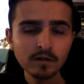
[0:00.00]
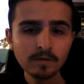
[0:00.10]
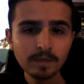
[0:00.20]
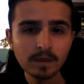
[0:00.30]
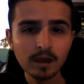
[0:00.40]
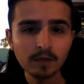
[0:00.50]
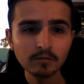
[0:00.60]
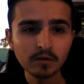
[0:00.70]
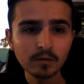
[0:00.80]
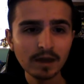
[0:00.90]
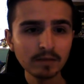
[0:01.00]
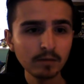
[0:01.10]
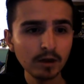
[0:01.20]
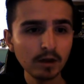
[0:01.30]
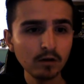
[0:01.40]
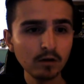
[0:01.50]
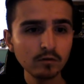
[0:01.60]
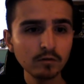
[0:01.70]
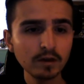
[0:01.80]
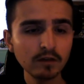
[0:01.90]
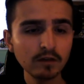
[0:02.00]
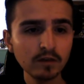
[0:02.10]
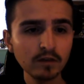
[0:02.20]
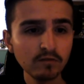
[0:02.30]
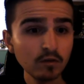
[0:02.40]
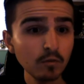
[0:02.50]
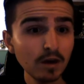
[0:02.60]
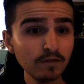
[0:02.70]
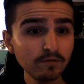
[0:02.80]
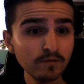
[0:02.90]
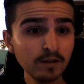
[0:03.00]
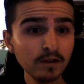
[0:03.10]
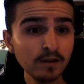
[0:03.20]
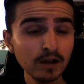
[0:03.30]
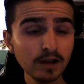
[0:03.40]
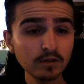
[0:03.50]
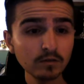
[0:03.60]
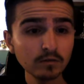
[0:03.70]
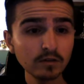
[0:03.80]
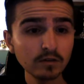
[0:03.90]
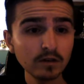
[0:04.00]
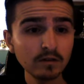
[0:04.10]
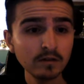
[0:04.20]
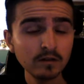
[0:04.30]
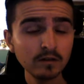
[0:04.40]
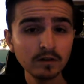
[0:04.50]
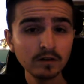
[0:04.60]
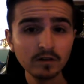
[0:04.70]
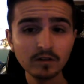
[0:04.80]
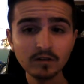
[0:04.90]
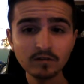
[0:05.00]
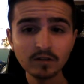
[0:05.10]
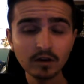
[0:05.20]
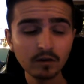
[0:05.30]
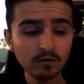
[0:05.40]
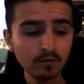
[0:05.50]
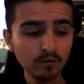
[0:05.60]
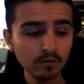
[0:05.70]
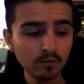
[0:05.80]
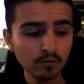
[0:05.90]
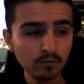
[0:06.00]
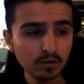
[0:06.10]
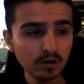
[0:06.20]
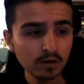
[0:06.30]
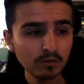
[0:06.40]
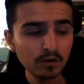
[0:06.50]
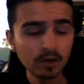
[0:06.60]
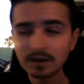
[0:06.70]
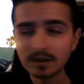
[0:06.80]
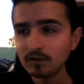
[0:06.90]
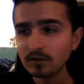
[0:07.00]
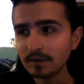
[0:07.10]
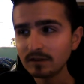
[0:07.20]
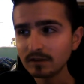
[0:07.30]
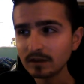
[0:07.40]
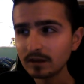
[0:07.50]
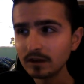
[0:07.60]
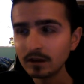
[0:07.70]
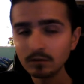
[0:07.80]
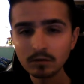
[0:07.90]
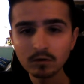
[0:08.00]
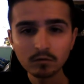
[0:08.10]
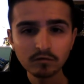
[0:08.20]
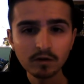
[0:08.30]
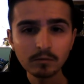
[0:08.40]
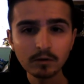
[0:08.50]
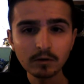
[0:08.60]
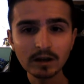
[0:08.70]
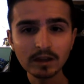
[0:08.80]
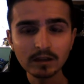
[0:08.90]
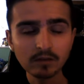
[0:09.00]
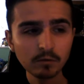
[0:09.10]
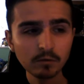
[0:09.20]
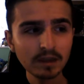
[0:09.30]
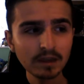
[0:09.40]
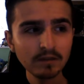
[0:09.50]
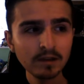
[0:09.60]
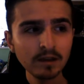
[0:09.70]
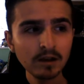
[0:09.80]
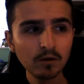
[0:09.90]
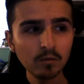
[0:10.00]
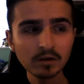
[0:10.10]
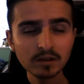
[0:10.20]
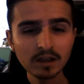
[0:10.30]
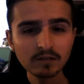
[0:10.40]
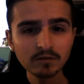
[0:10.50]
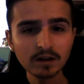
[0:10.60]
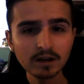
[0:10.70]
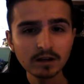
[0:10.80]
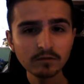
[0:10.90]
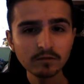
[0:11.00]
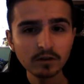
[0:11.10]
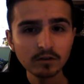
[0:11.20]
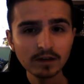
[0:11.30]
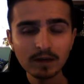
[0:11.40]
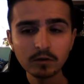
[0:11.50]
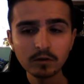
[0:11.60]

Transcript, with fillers: so we had my uncle here and his new wife and the daughter. So we got up to chaos, basically. We caused trouble in London, is what we did. One of the nights we were lucky enough to go to Camden.